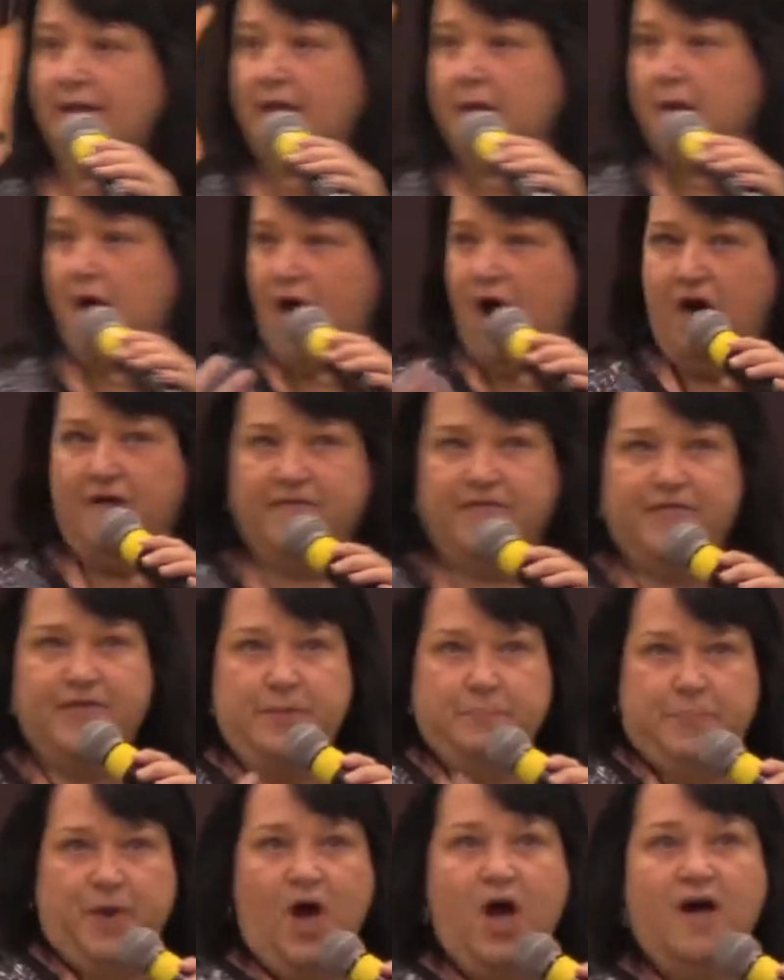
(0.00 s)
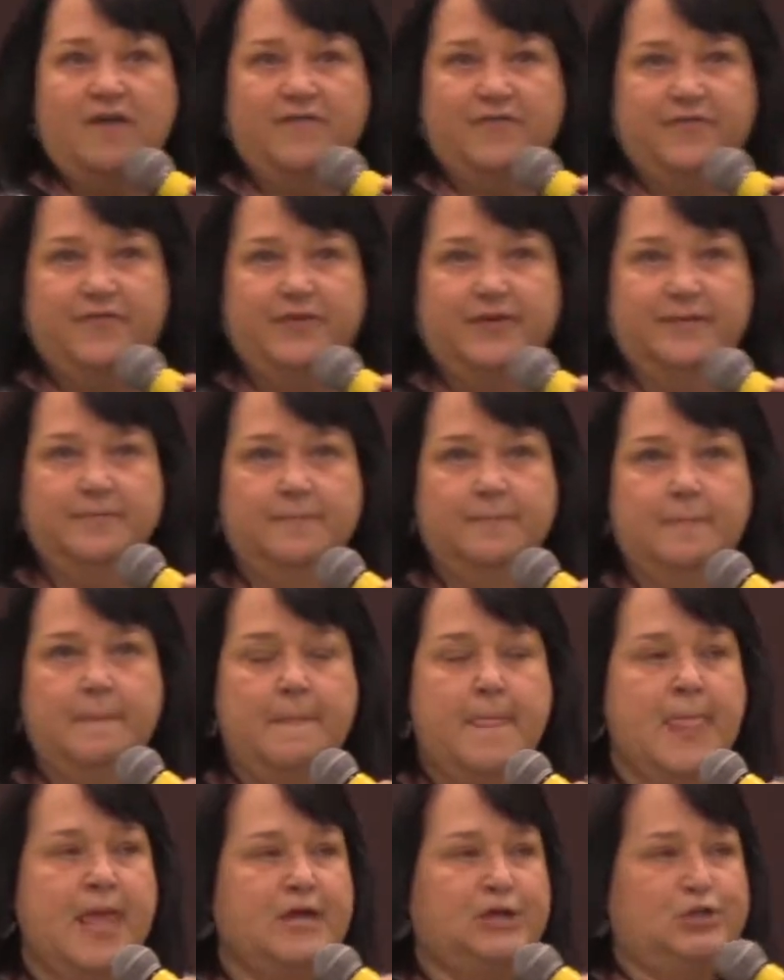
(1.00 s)
huff and puff.
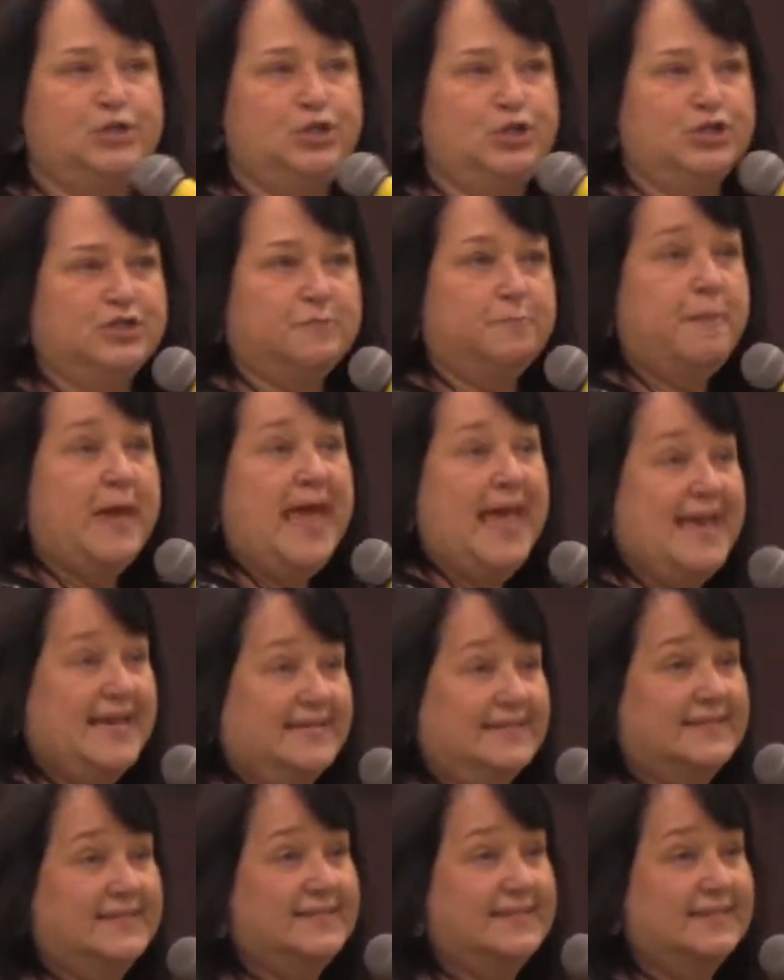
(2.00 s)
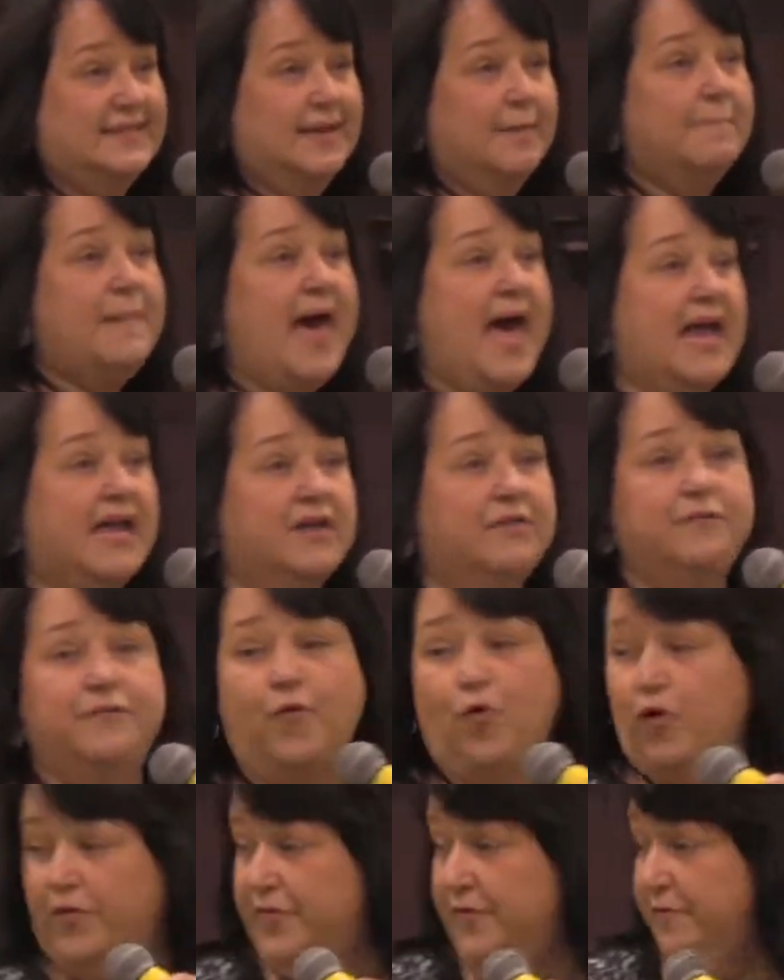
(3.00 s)
And she just paced back and
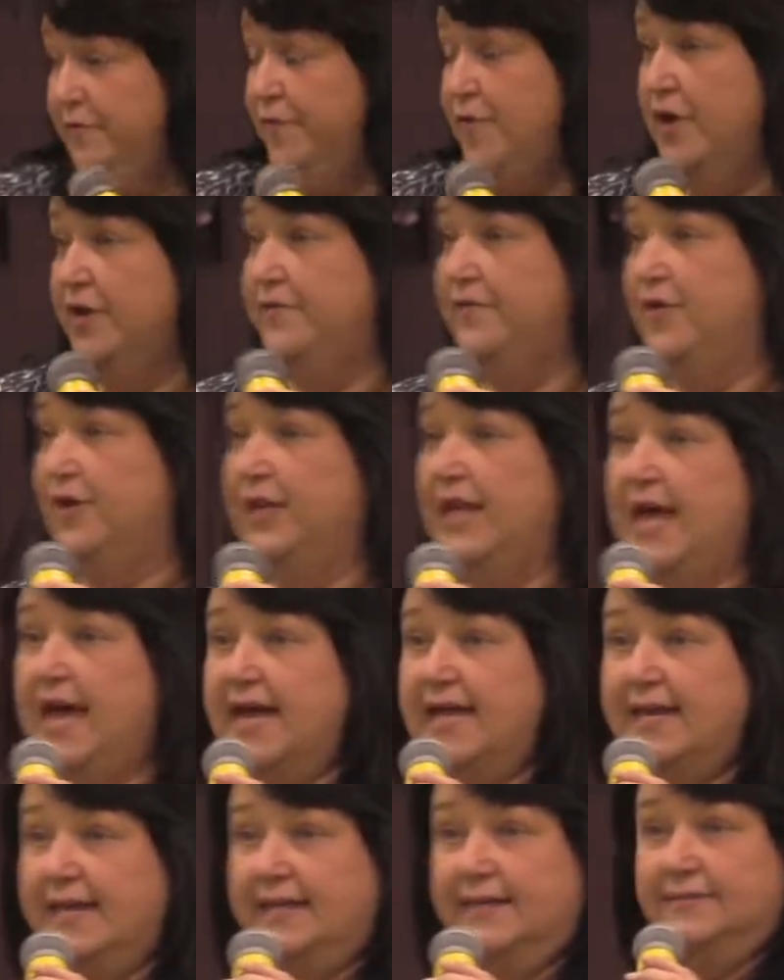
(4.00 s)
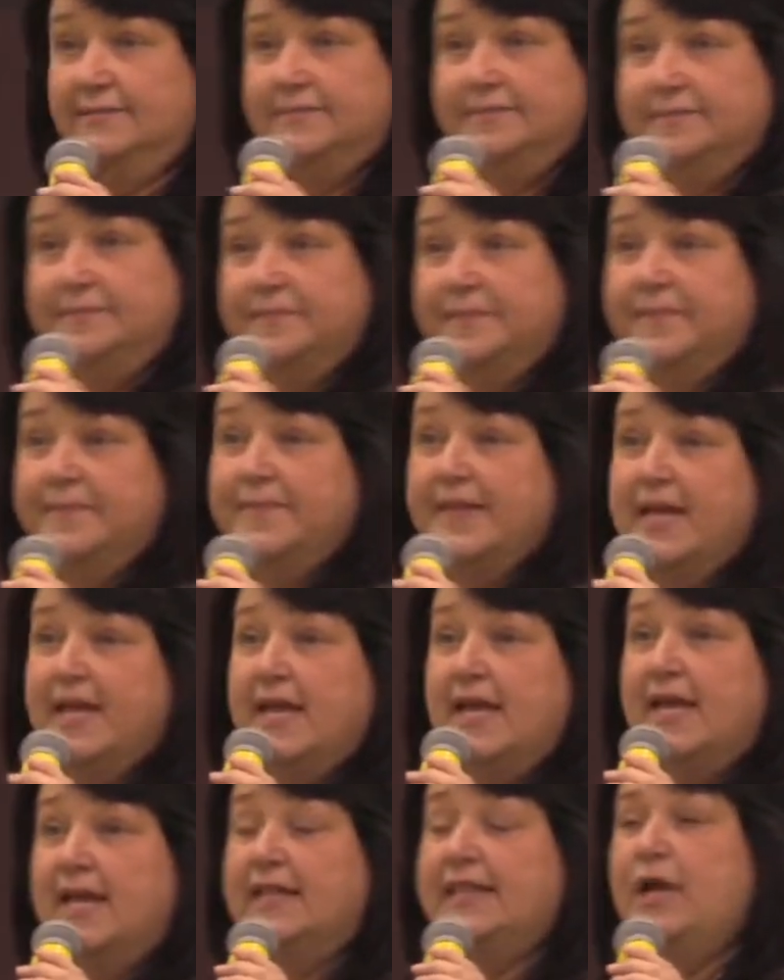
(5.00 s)
forth in front of her lion.
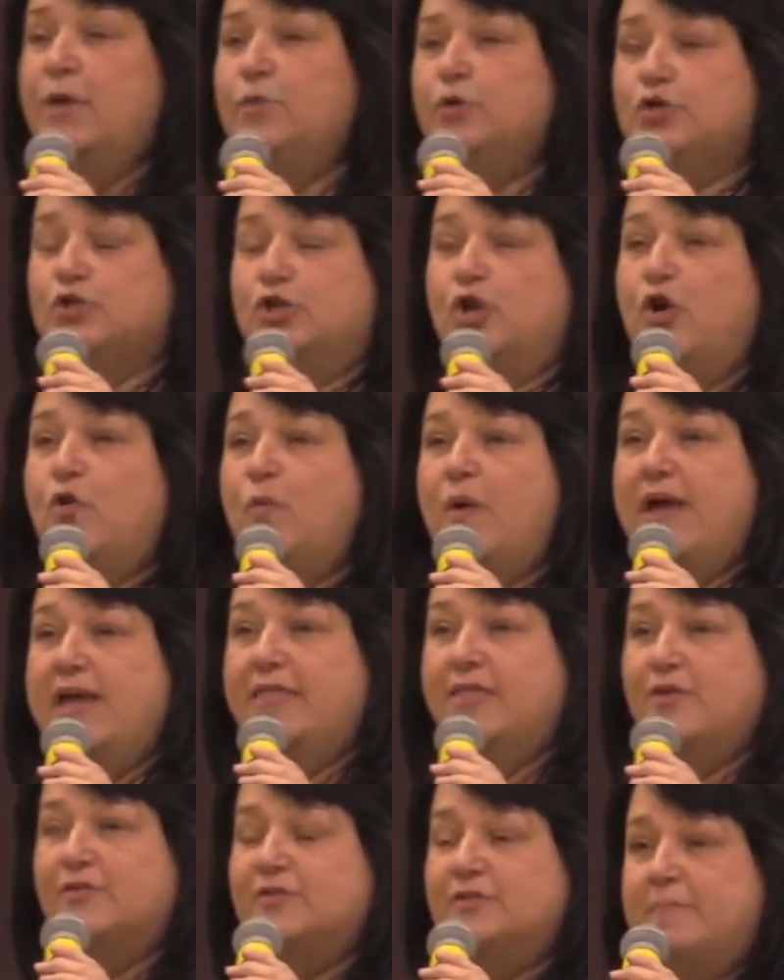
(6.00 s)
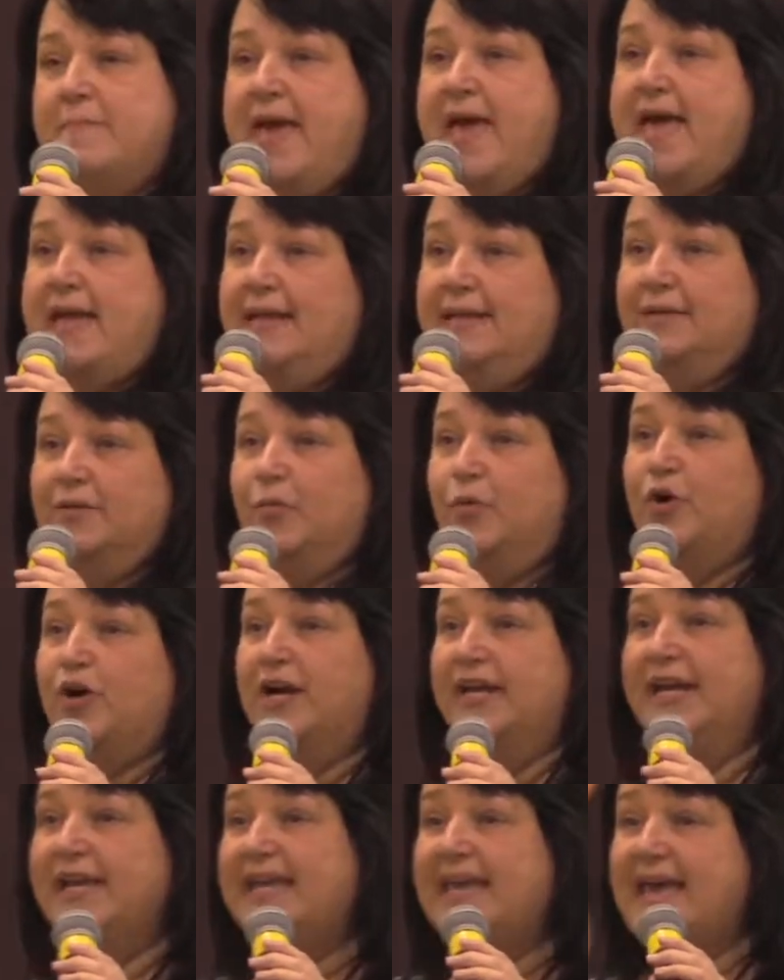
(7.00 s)
There was no way those men were
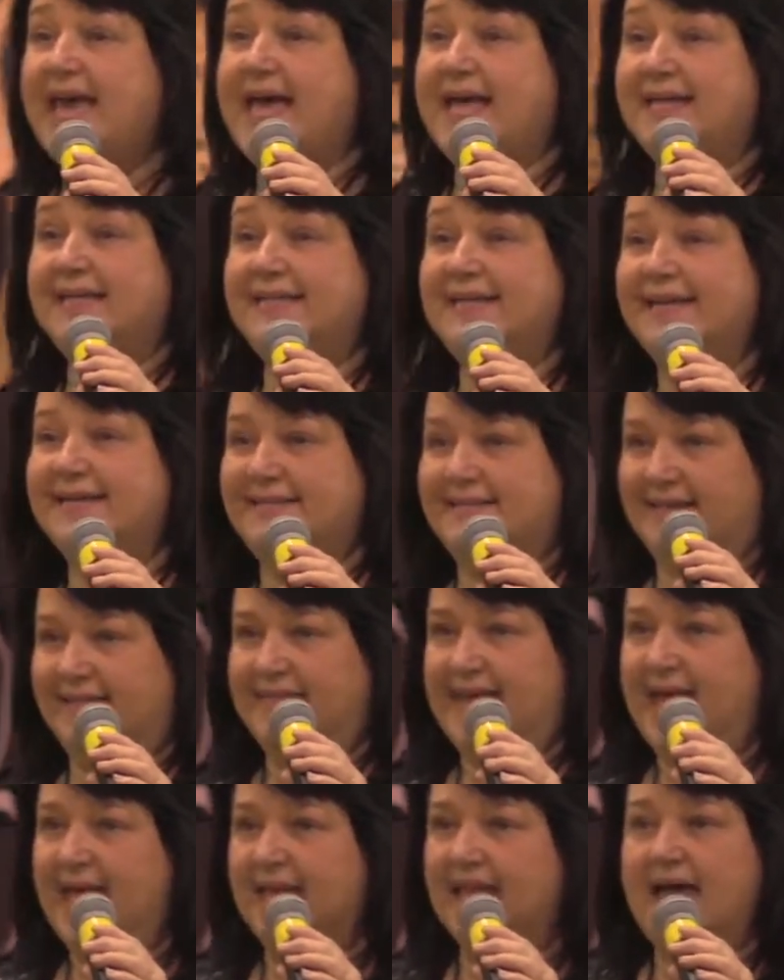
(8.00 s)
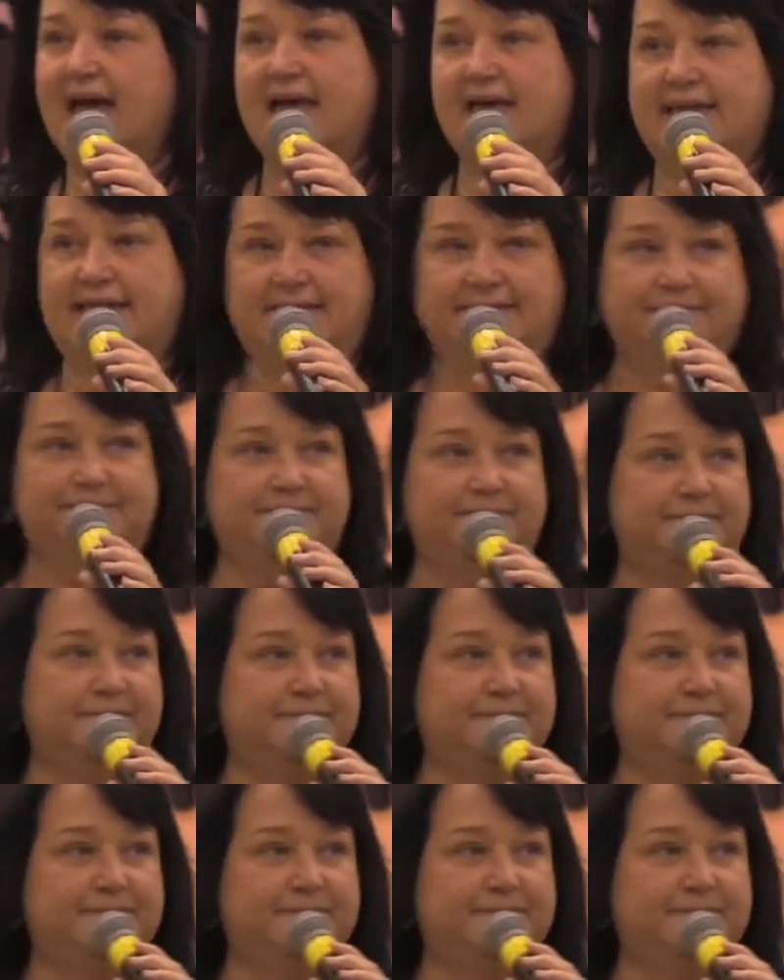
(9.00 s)
going to get to that lion